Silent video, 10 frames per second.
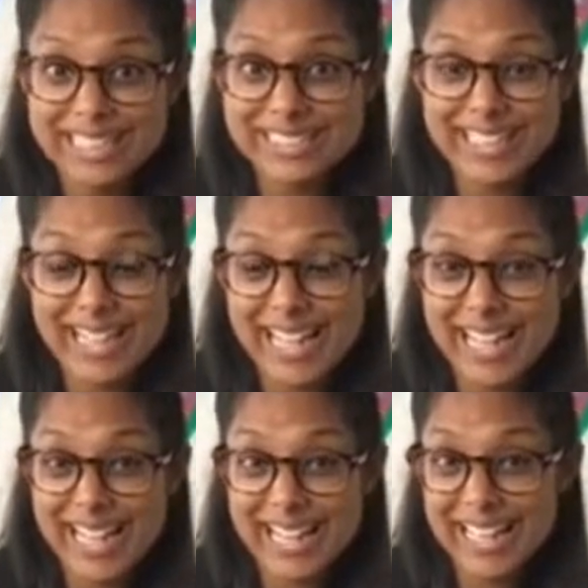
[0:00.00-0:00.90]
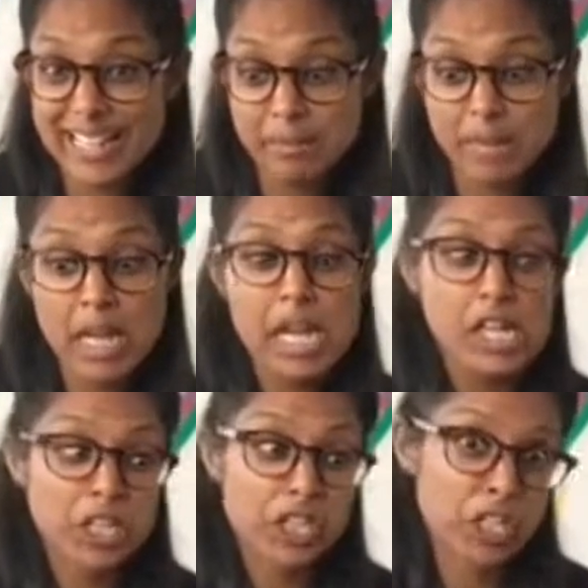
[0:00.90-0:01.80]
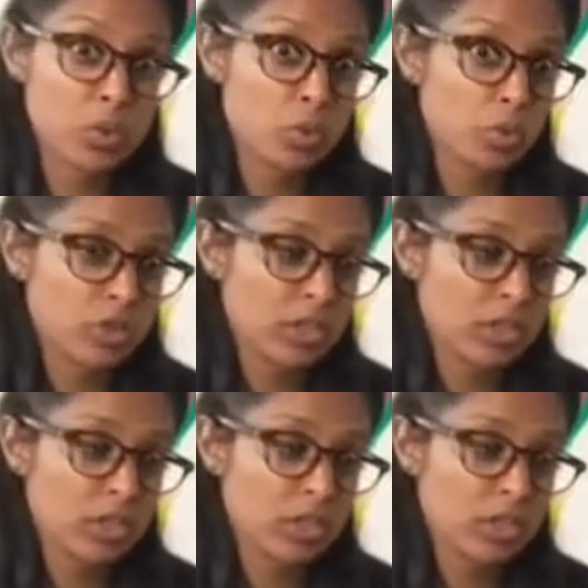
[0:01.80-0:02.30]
game. Children,